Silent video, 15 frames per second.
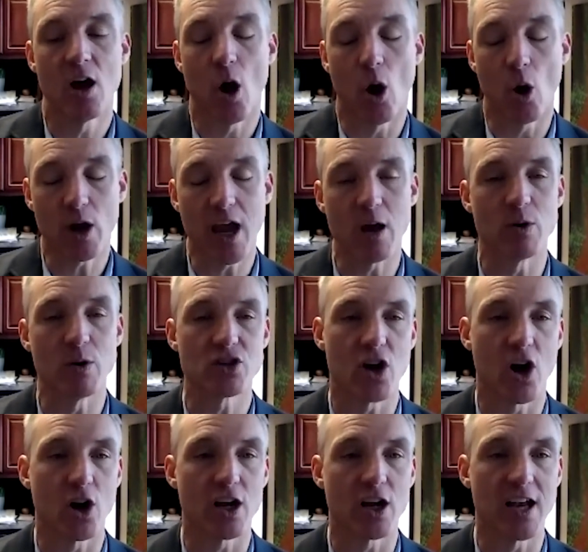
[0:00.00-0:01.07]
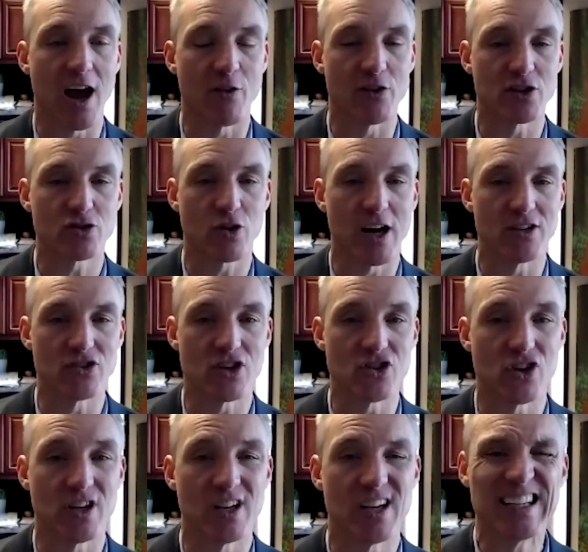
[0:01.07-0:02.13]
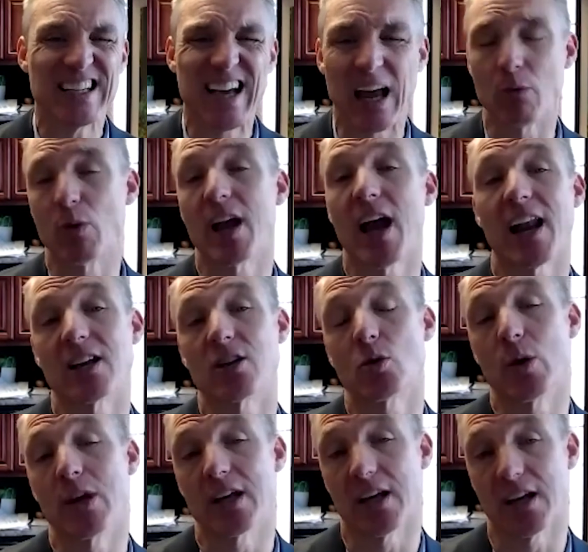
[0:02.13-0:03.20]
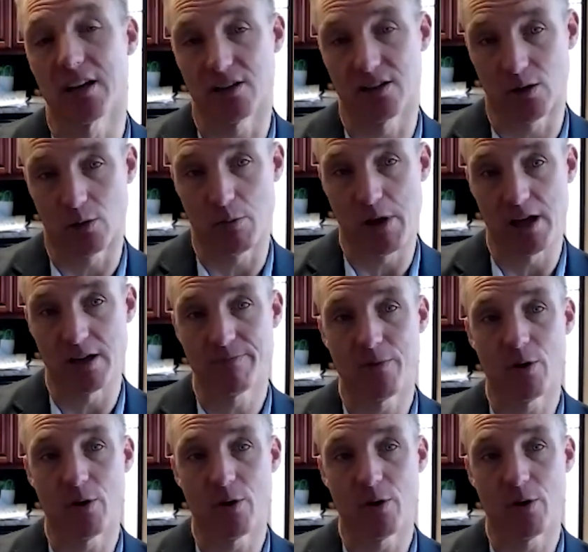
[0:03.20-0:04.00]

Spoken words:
okay, we started down this transition and we got to tweak it a little bit,